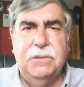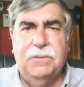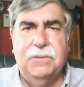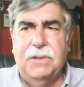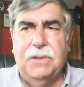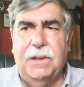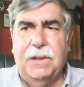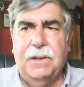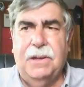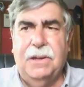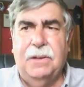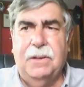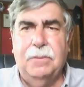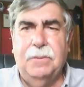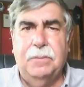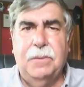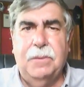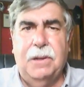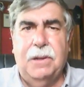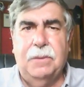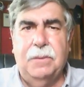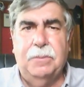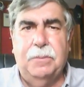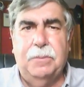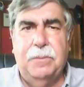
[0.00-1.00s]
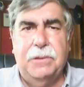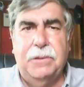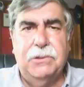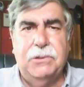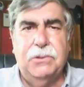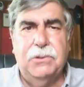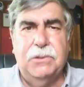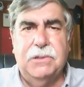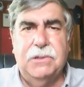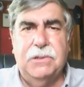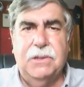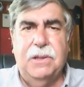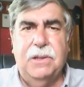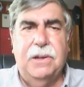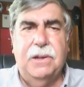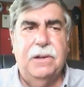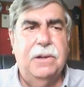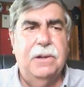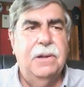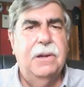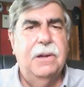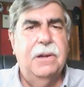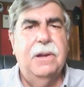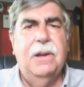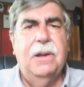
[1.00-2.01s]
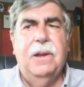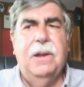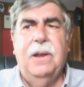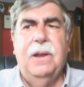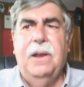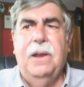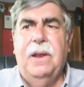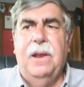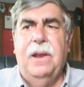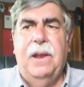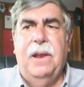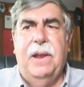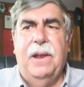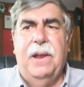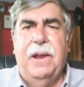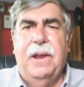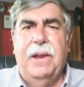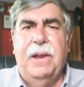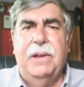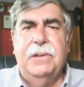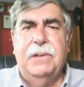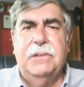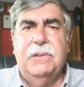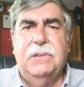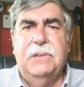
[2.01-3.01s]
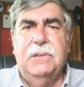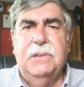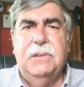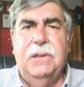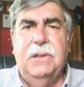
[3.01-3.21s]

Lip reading: If not, I'll make sure it's there. And